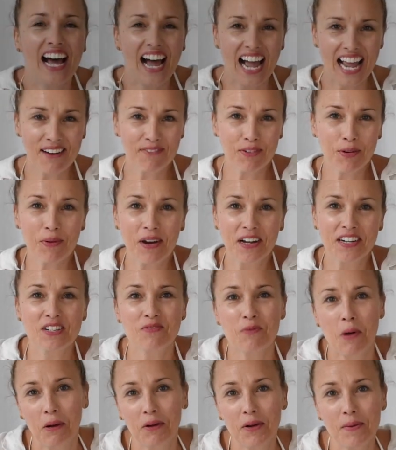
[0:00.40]
Hi
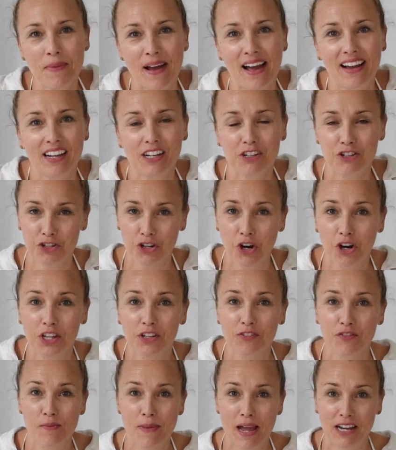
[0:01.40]
everyone, welcome back. It's
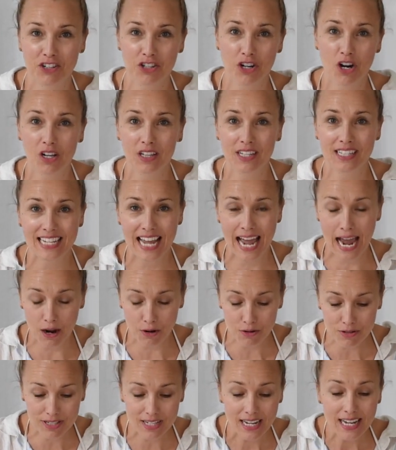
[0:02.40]
Charlotte from At Charlotte's
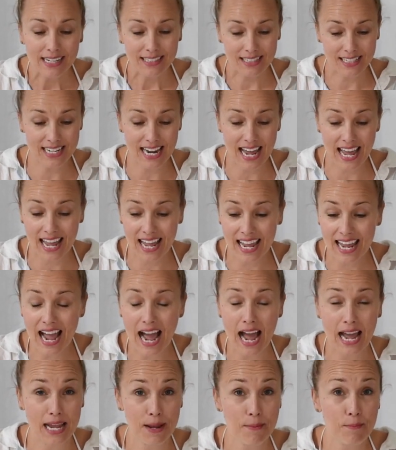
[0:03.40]
House. Today
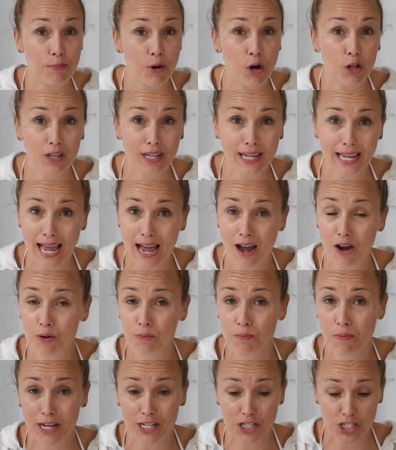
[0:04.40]
I am pulling
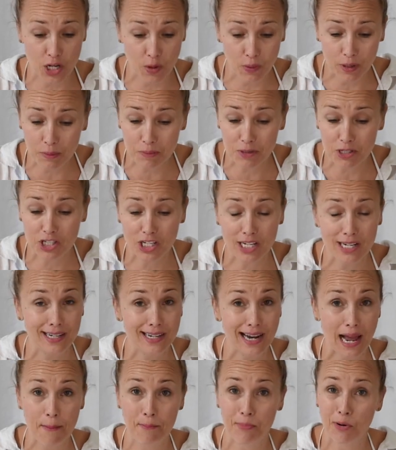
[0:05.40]
out my sewing
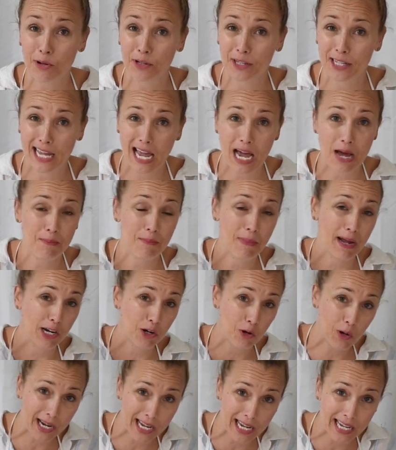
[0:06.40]
machine, I'm pulling out my
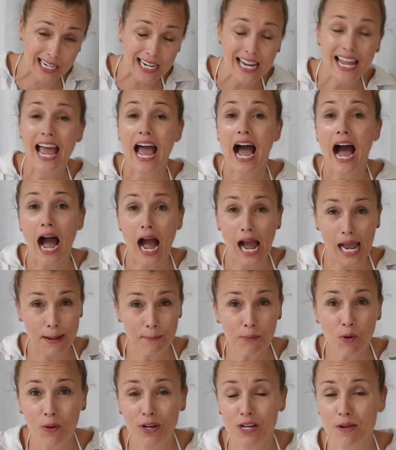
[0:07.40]
Cricut. I
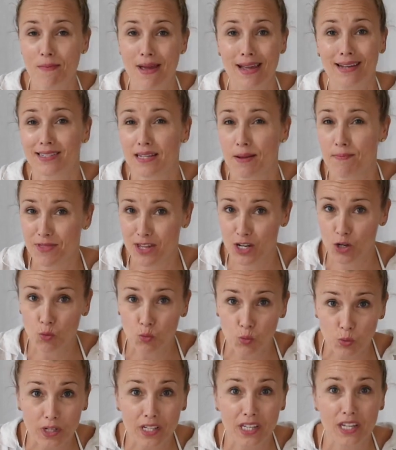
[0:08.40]
am going to make
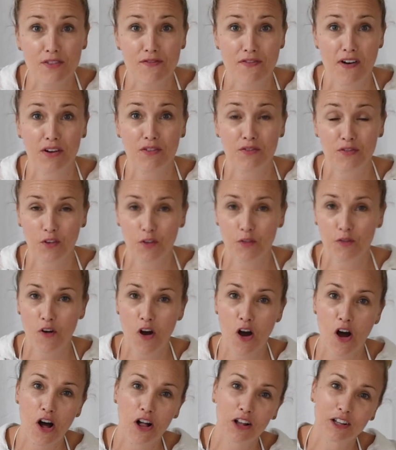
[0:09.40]
something really fun for
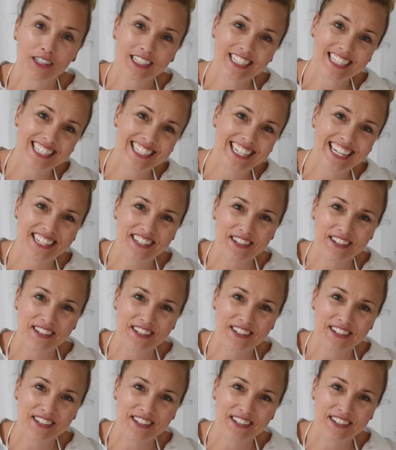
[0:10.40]
fall. Stay